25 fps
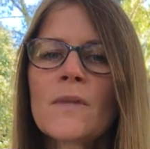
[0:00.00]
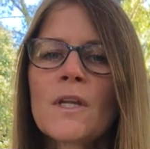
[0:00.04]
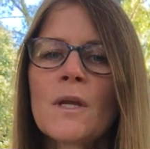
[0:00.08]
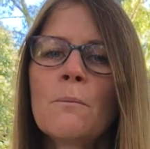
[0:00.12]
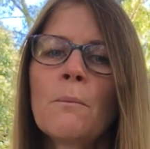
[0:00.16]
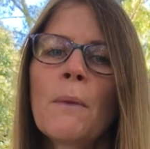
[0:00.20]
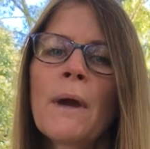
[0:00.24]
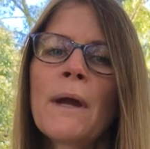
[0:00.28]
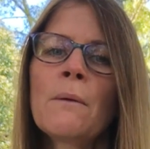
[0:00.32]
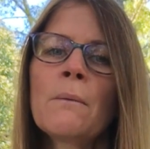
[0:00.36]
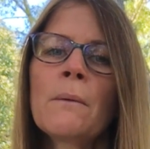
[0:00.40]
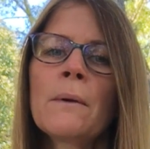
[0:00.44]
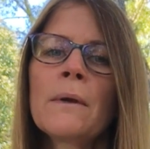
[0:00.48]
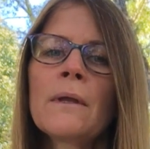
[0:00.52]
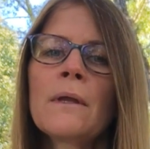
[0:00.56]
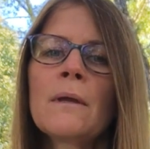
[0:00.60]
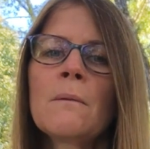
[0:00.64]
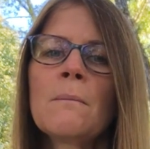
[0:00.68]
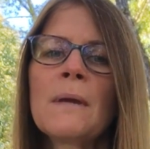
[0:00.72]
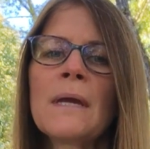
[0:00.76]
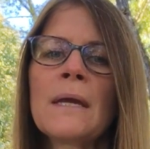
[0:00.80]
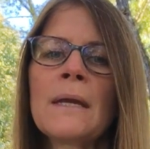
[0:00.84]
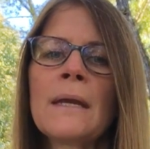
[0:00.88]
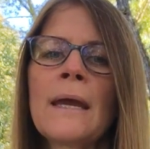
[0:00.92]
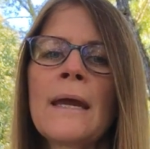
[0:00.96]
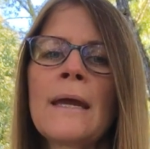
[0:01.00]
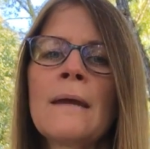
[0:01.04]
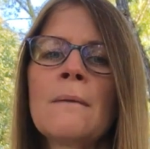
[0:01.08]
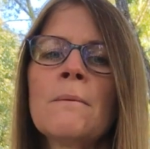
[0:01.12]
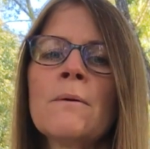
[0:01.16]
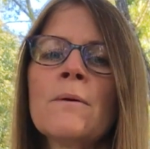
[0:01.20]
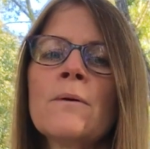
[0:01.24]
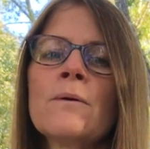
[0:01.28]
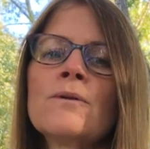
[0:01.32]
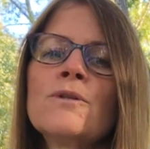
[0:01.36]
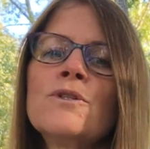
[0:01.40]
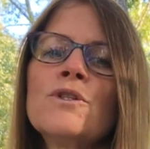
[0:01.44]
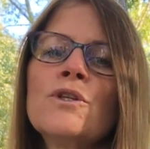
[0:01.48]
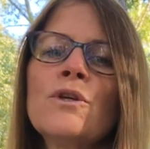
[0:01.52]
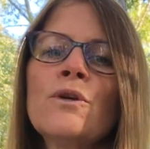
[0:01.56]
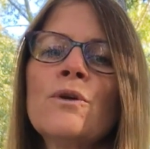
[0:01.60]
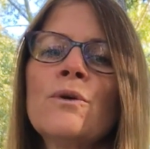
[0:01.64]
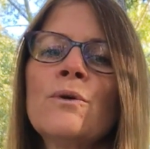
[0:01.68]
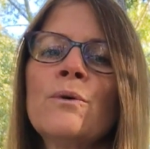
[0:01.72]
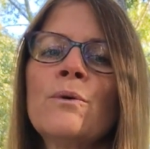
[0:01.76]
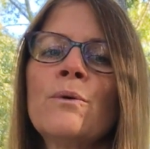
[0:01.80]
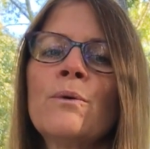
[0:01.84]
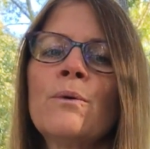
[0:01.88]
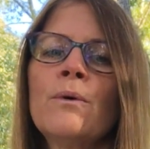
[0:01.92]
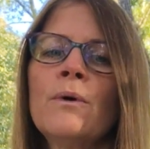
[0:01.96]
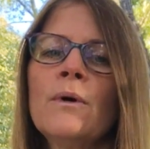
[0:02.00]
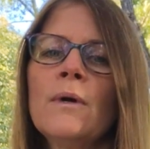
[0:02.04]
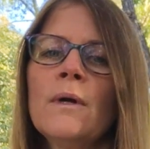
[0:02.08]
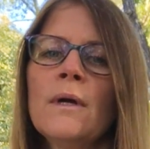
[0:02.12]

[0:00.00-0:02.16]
by really being able to